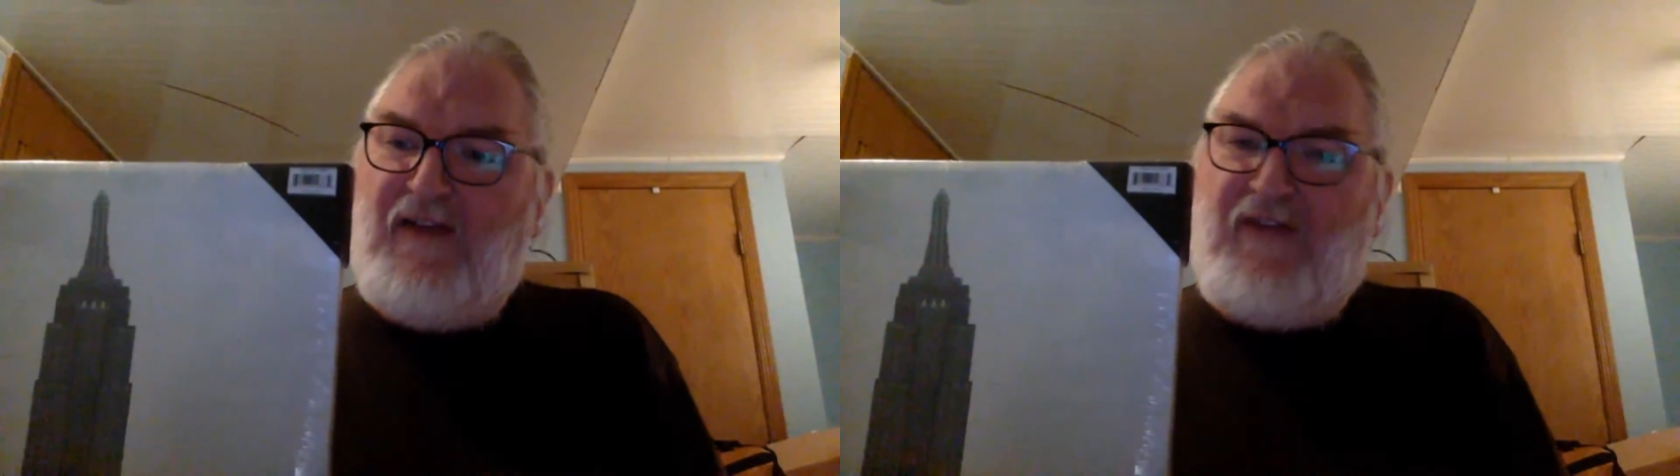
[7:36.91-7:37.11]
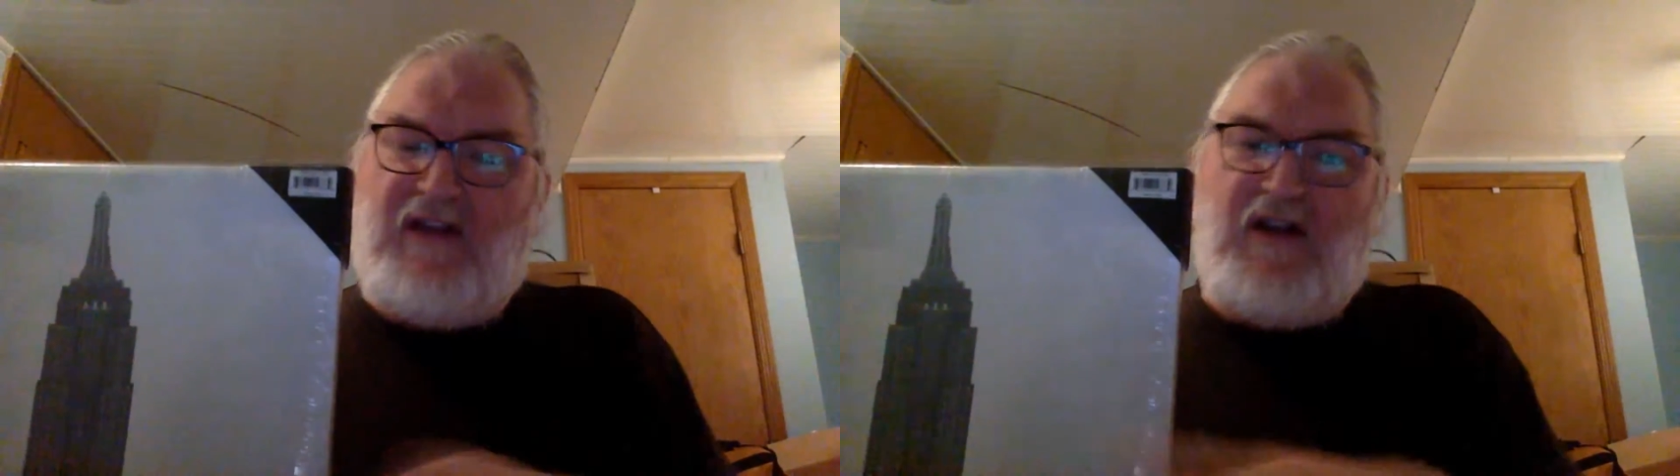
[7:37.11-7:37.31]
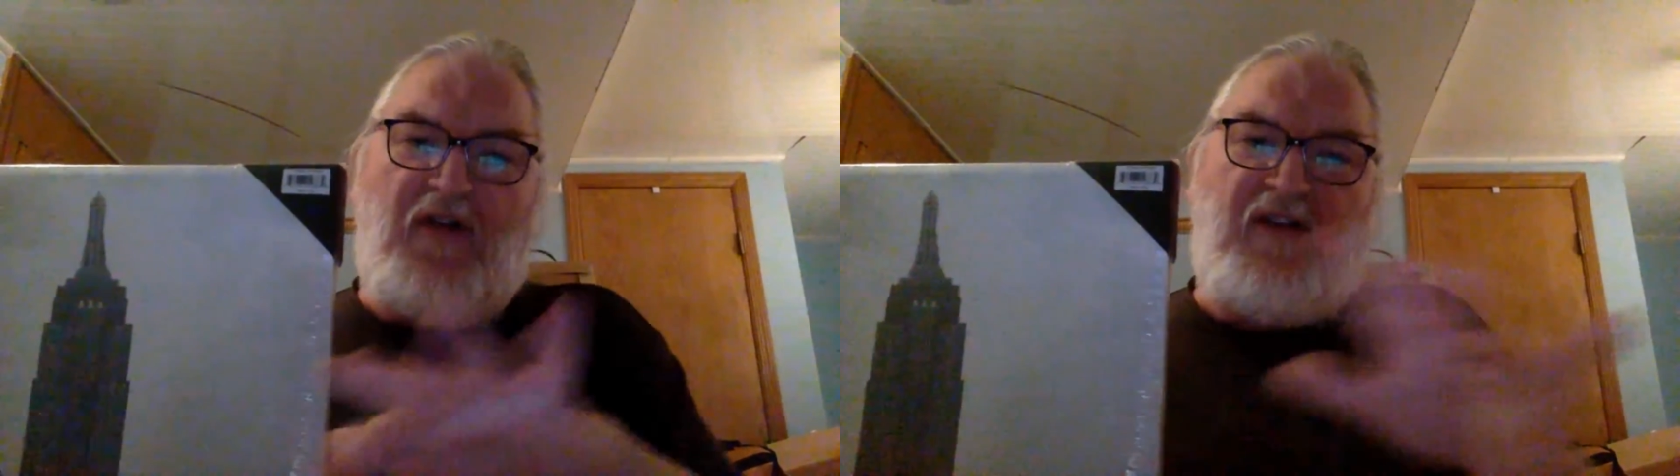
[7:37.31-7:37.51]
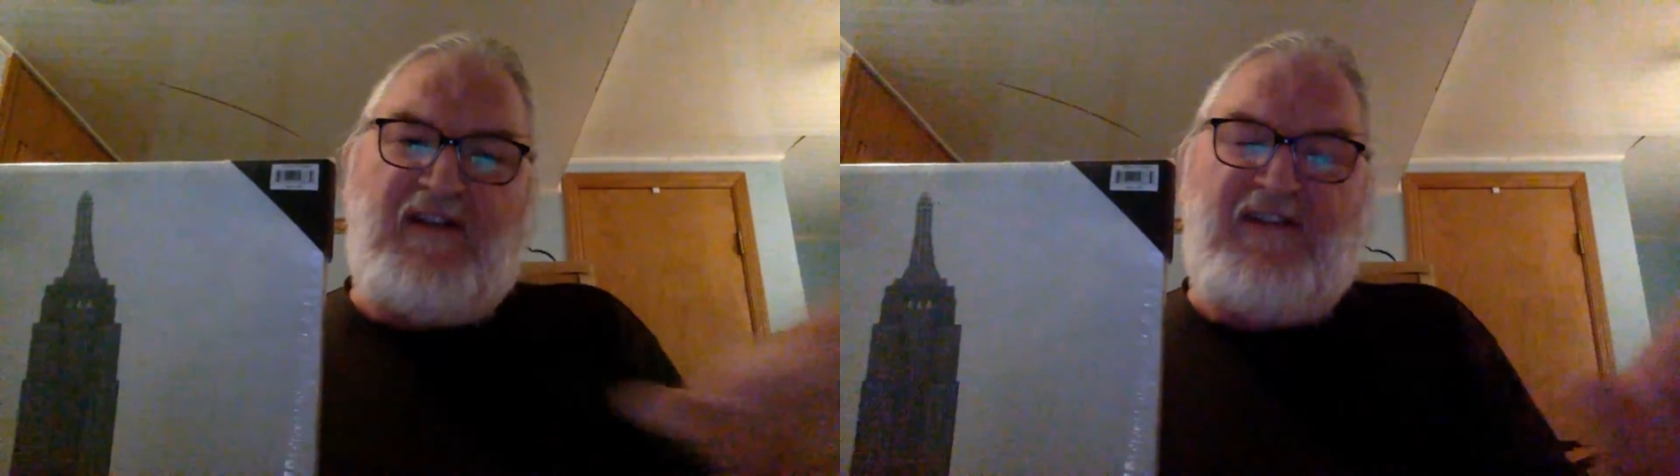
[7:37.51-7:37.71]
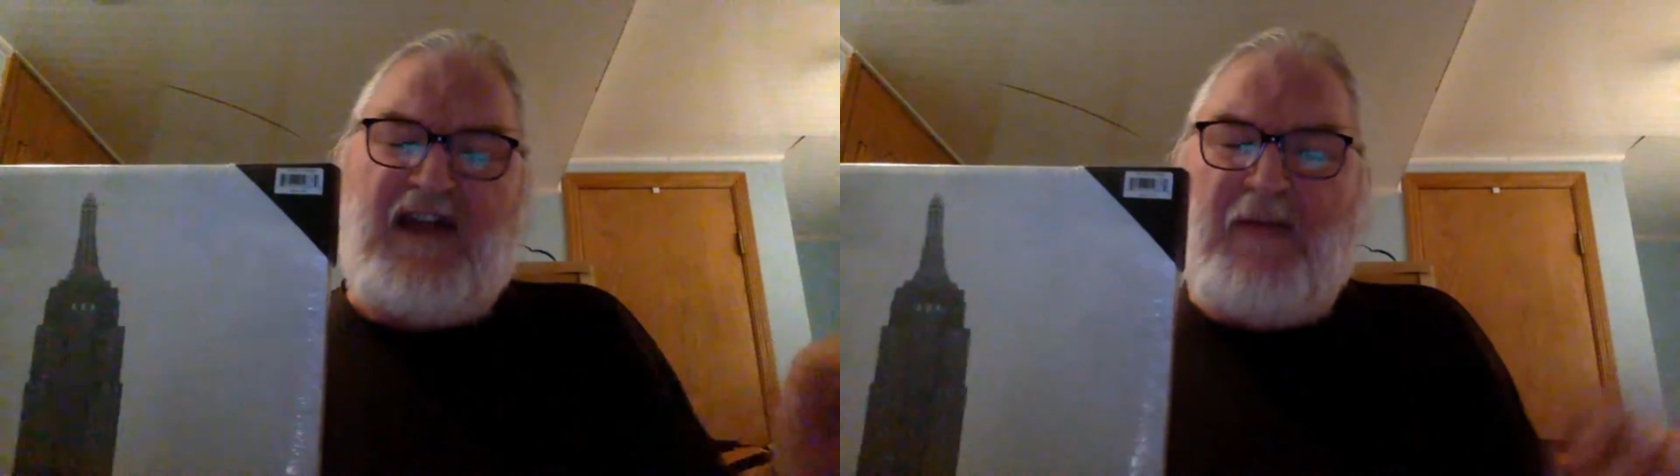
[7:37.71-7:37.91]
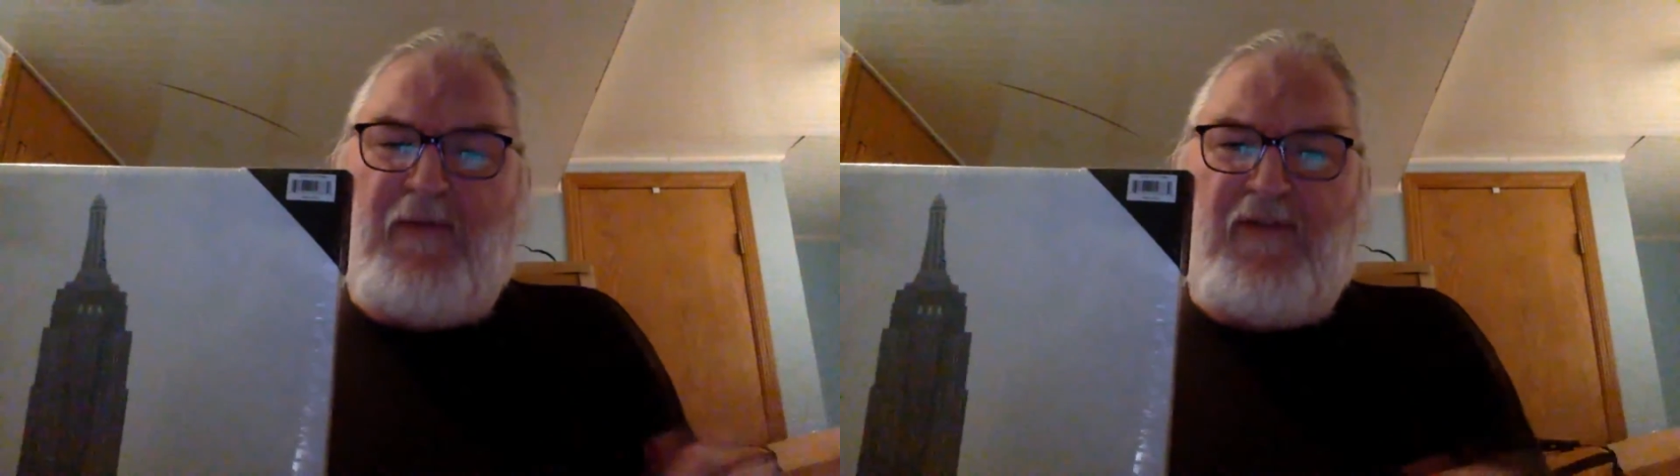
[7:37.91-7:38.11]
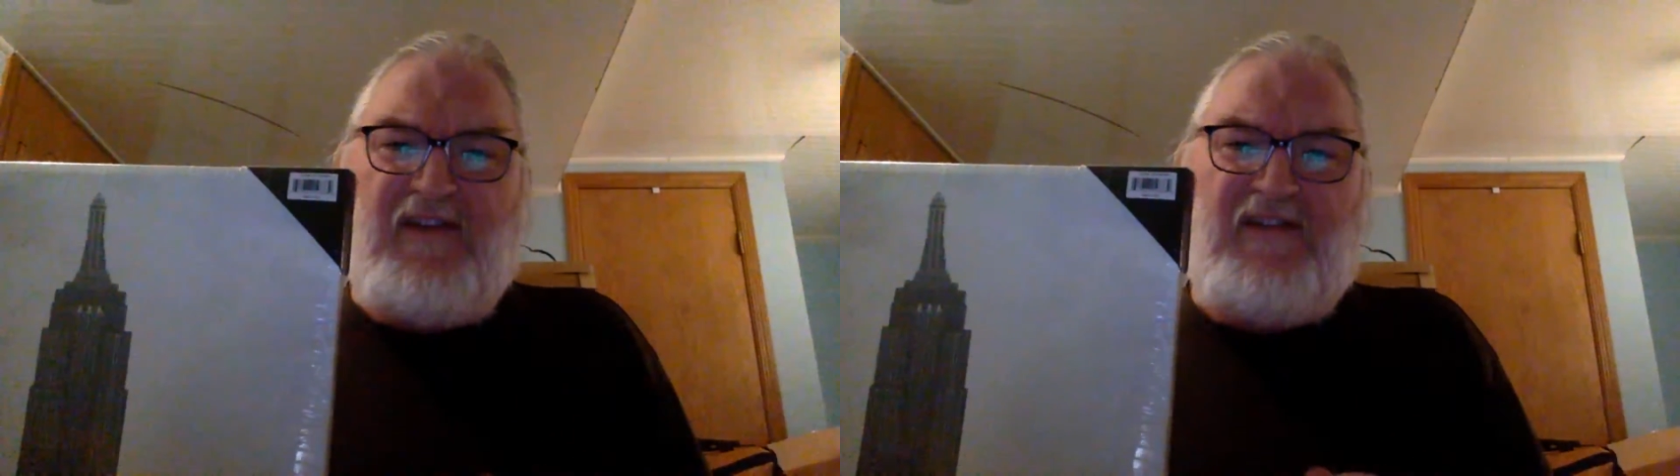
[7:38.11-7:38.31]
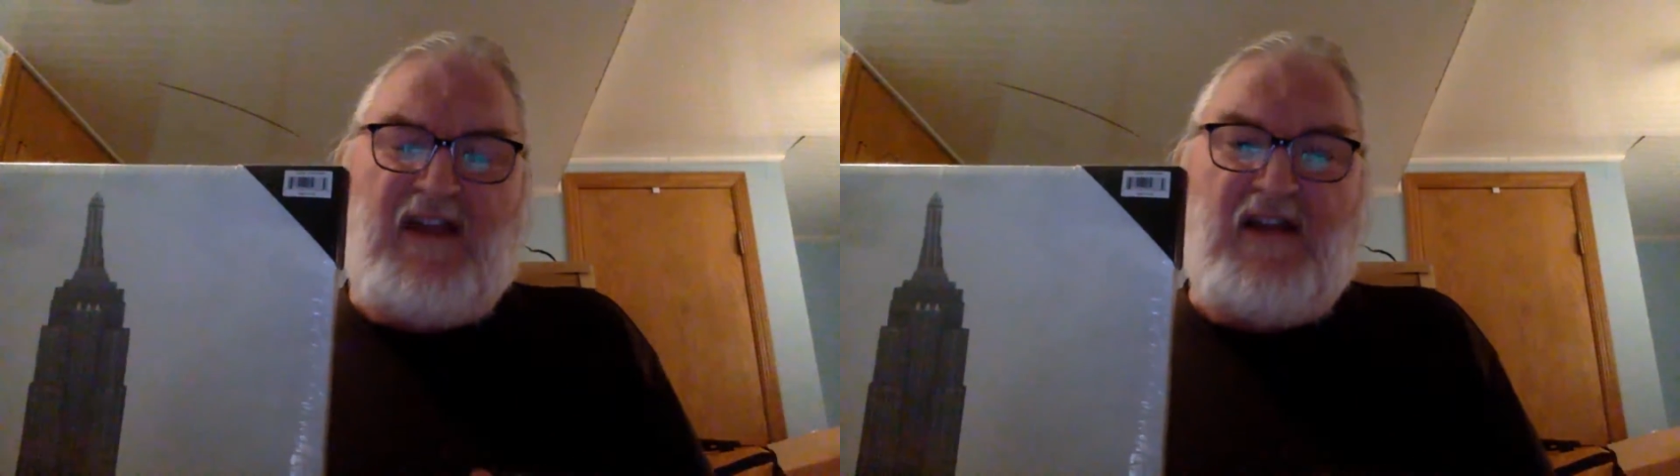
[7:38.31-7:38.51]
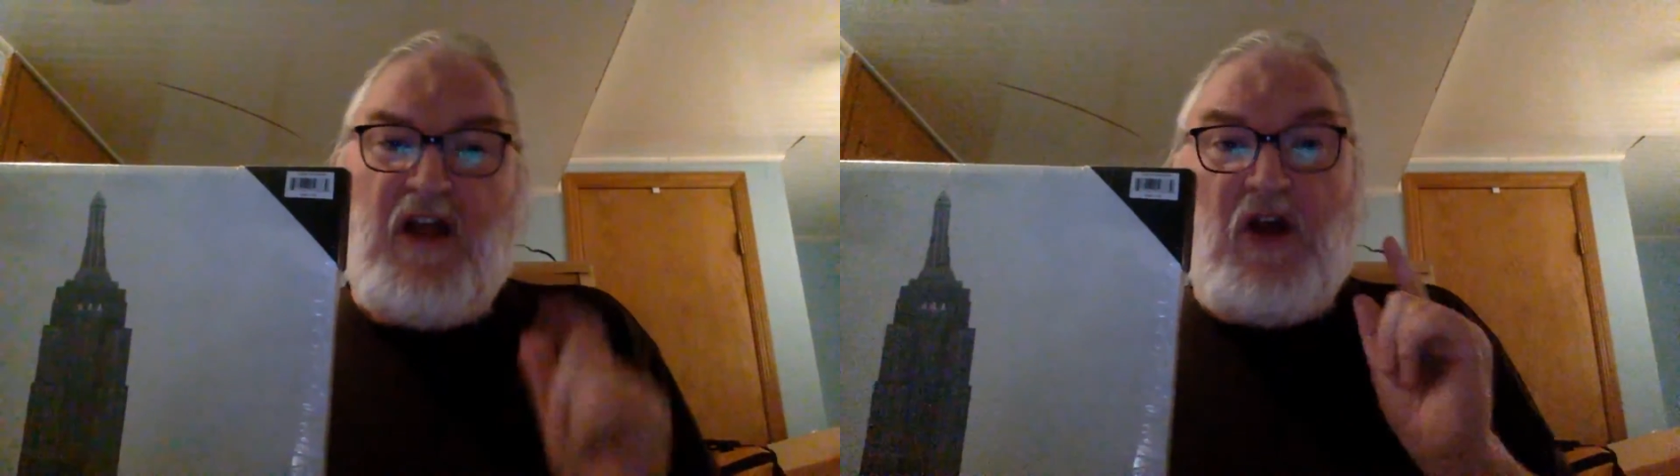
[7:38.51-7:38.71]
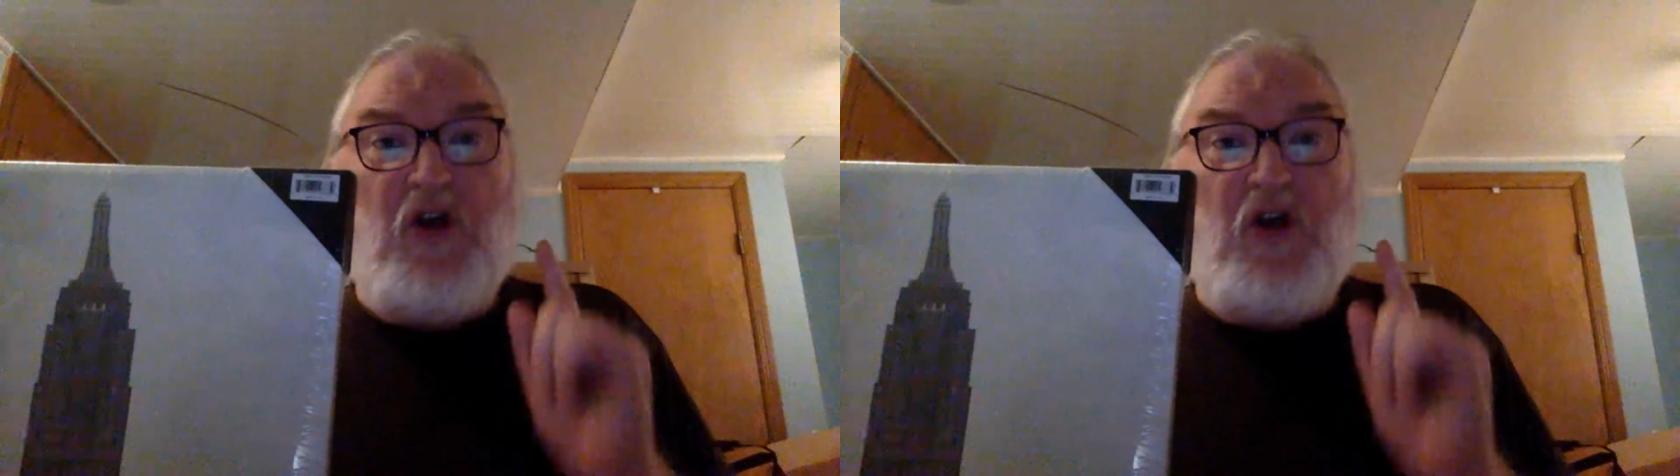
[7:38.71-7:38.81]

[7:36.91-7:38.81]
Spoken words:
to all the disciples, he said,